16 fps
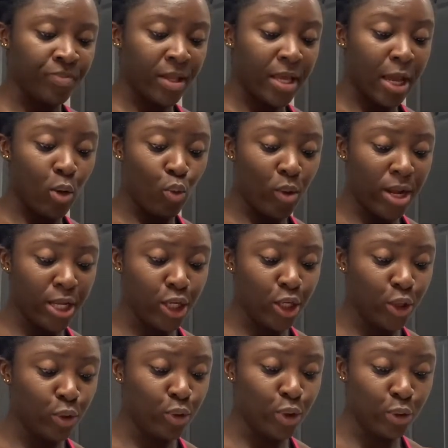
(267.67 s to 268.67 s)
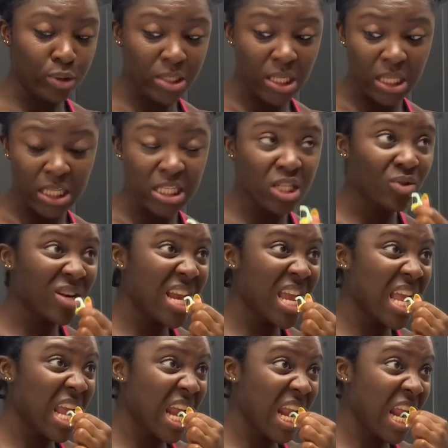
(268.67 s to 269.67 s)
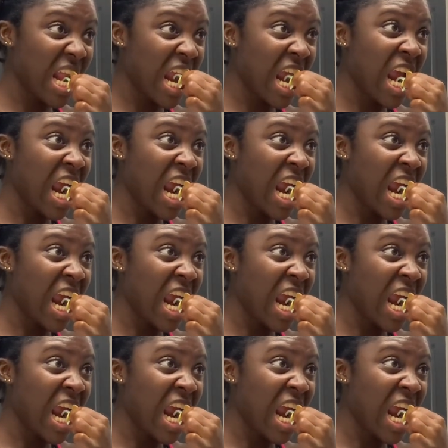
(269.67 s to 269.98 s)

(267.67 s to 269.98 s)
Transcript: And when you use the Listerine,